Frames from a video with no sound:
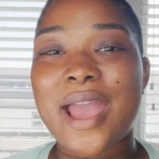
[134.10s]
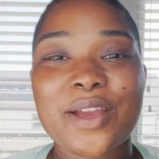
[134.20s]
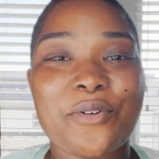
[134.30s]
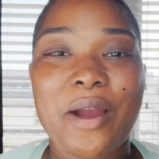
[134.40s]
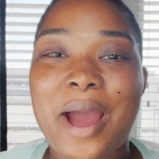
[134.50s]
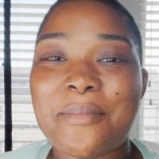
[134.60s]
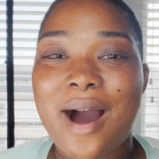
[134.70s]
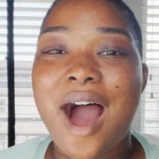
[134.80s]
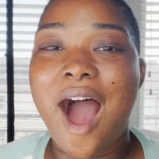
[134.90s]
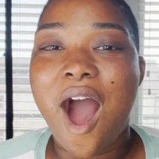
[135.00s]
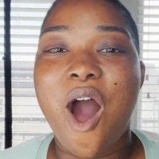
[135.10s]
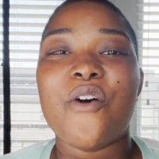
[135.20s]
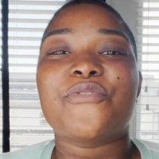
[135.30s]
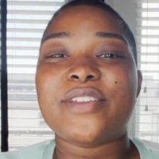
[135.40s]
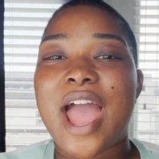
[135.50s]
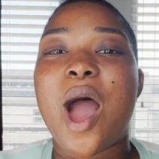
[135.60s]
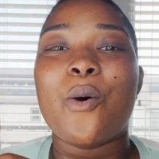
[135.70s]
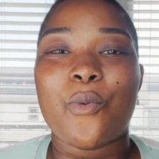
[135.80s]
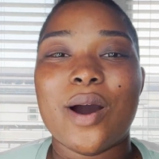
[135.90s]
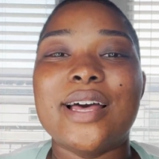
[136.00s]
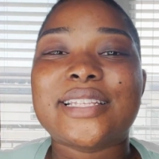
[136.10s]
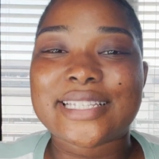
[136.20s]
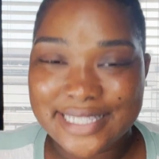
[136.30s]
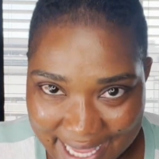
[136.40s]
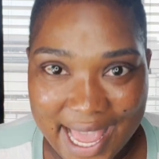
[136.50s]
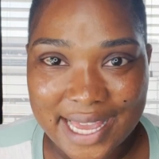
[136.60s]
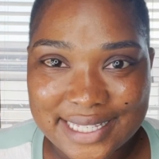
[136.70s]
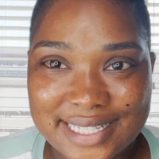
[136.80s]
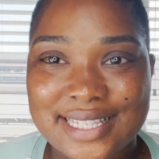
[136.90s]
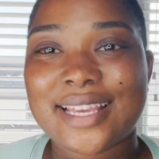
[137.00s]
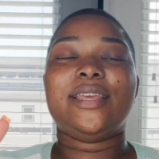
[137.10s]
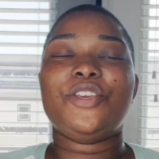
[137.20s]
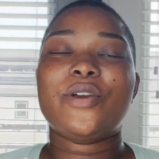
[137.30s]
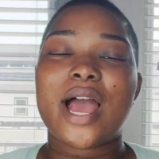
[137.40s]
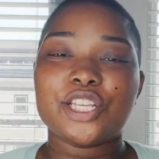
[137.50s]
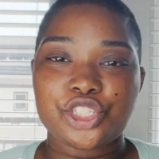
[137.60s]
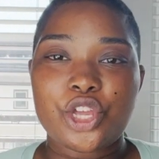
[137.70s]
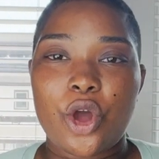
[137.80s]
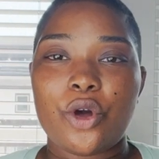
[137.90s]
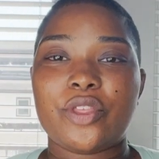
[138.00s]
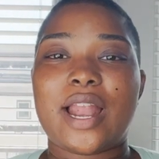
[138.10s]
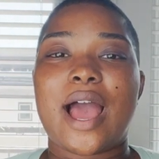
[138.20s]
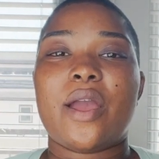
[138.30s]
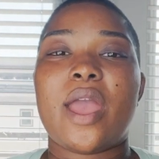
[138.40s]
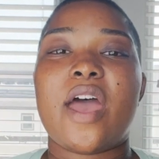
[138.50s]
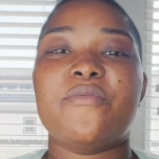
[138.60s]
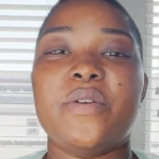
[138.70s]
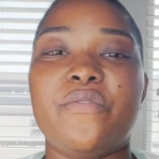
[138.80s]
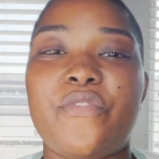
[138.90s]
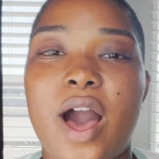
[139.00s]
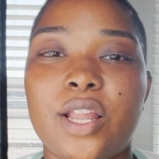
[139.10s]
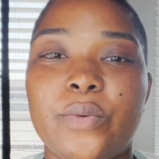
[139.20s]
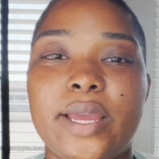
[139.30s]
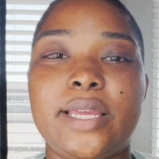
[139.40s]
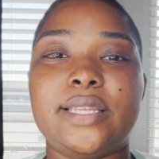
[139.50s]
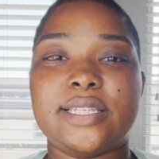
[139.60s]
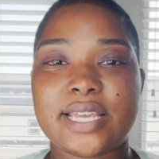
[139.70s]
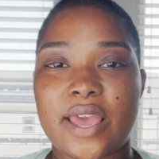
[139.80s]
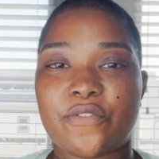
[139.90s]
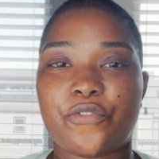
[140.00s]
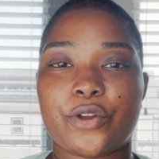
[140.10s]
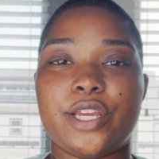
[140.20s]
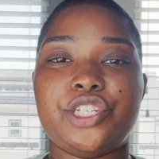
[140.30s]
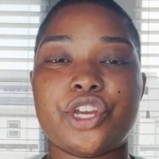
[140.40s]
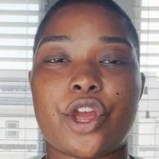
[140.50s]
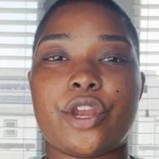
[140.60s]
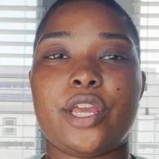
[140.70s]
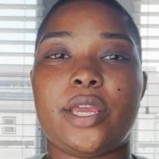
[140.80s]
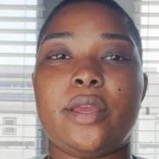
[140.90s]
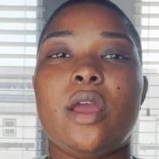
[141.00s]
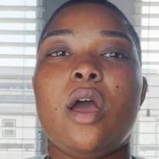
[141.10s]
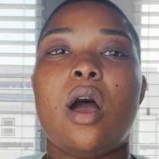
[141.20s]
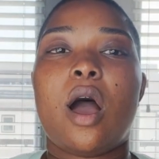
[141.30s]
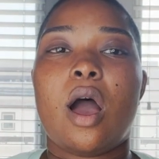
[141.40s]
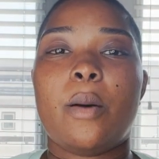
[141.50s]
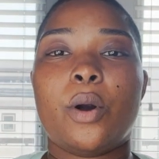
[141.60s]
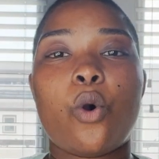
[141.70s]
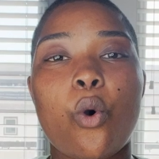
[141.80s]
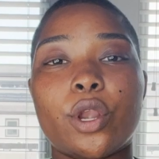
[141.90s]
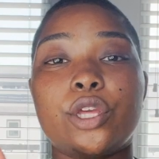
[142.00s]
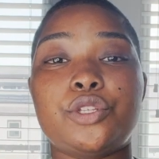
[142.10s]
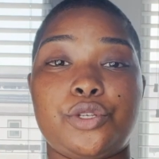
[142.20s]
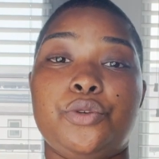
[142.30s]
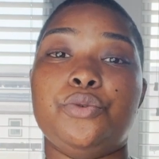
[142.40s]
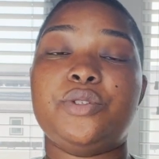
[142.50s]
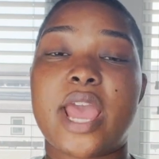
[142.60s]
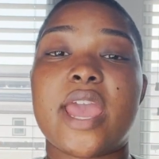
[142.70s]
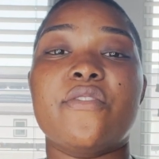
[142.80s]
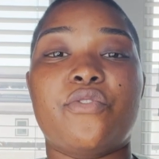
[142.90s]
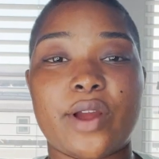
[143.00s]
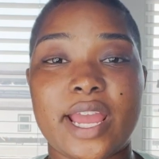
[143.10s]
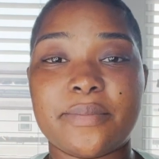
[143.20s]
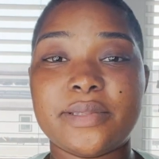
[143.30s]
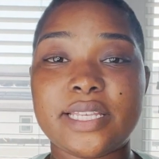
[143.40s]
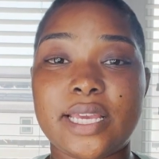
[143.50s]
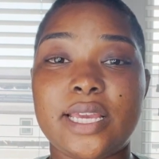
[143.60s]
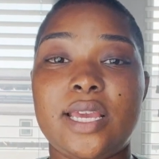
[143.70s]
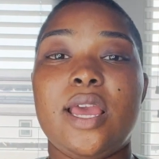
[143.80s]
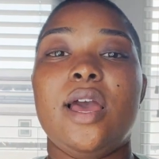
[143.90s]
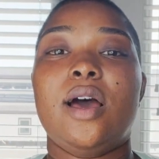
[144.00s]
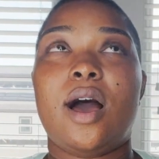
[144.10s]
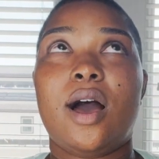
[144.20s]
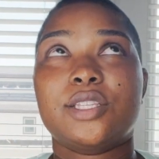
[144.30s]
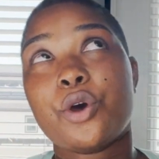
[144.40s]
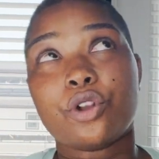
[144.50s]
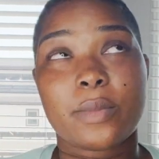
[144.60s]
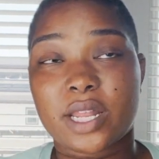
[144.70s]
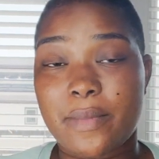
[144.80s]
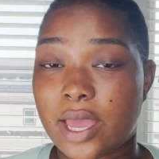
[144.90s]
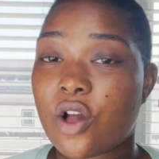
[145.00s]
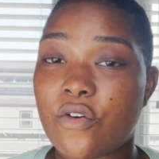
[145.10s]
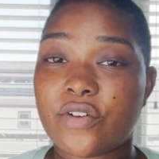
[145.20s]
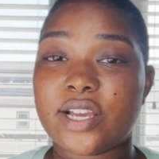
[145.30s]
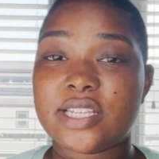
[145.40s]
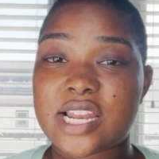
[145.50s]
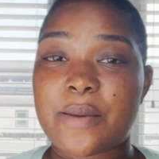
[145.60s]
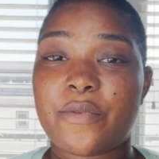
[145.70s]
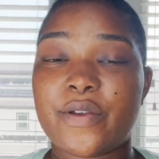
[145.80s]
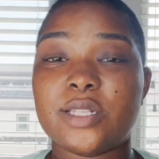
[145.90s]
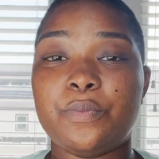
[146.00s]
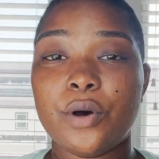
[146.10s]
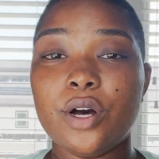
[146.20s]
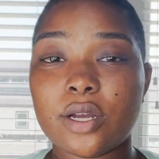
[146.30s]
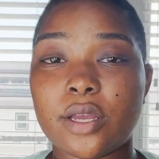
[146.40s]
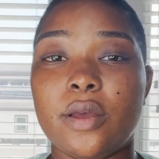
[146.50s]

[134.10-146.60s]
paid grandma off. Now what's next? You guys know that I have been following the debt-free journey um, according to Dave Ramsey. Uh, Total Money Makeover is the name of his book.